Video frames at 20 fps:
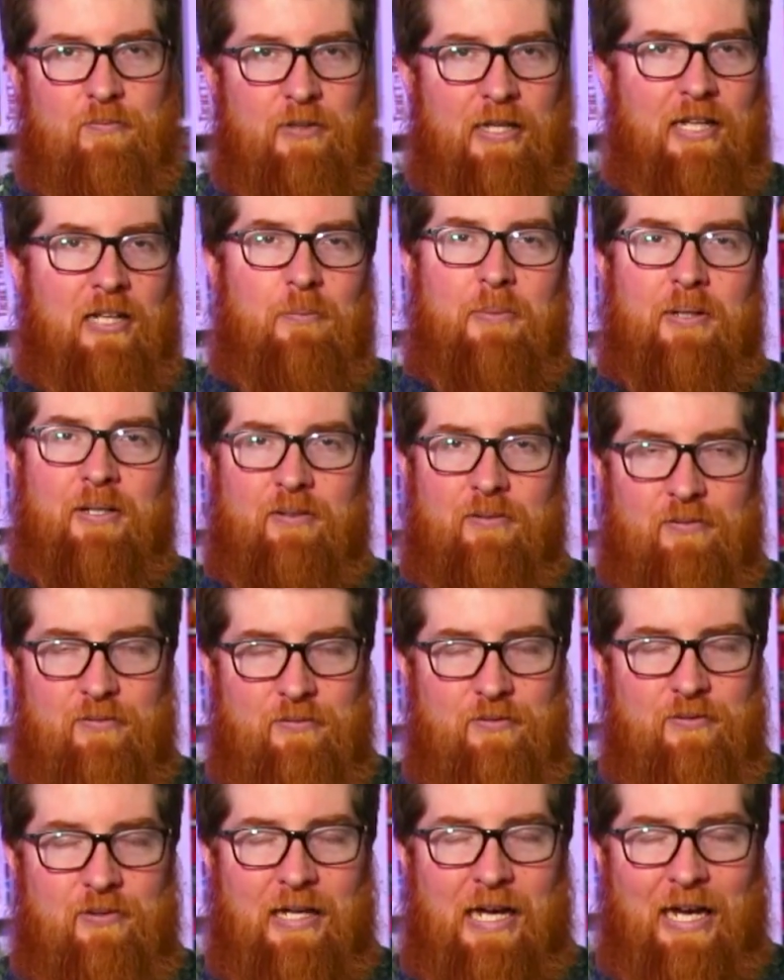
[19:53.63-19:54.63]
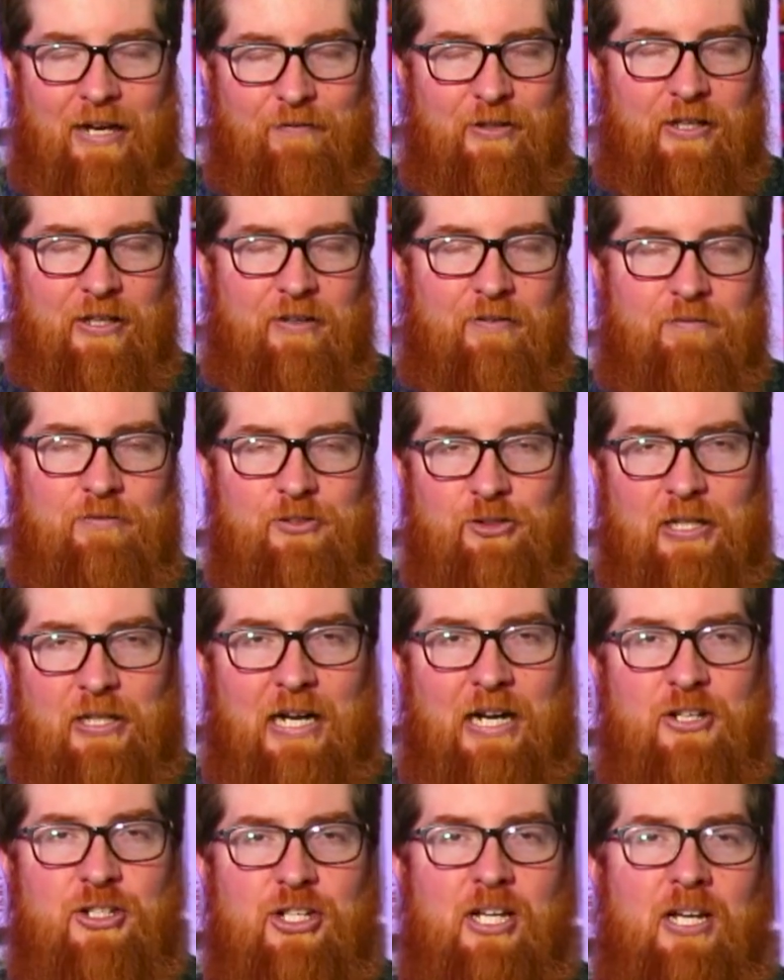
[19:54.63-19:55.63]
element heavy
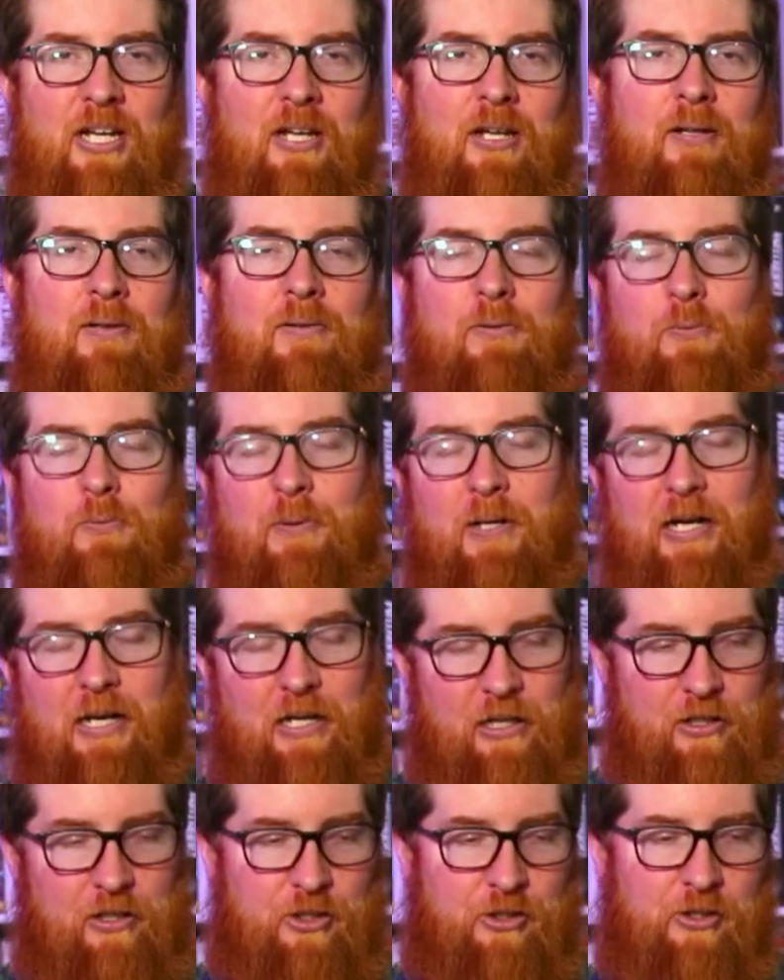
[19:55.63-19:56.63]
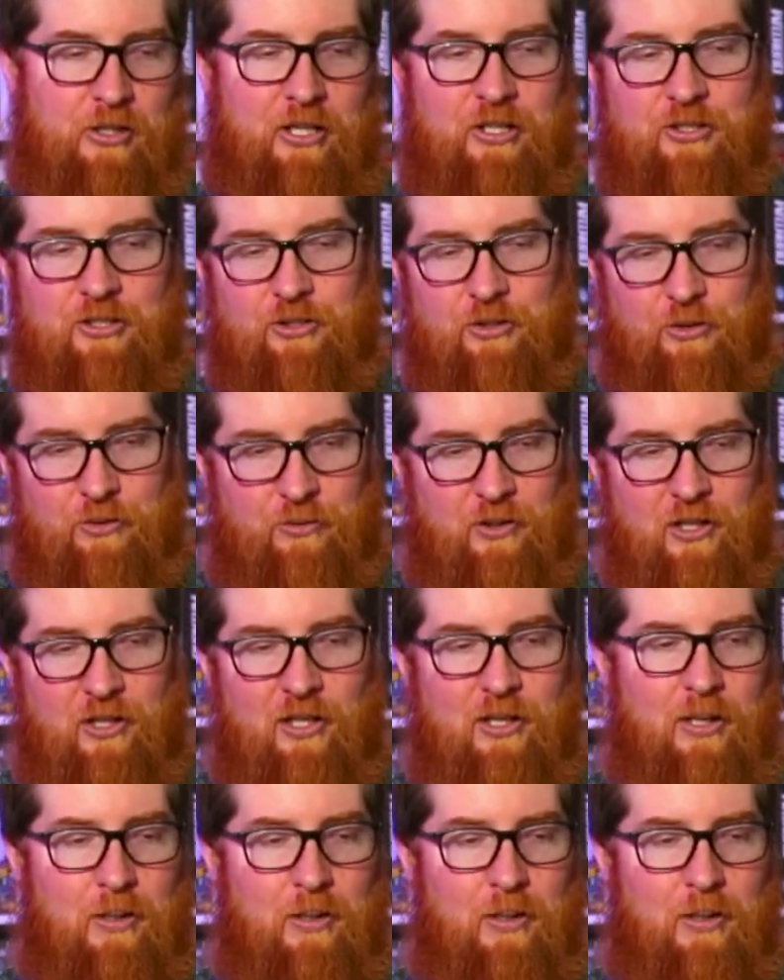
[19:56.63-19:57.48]
strategy where you need to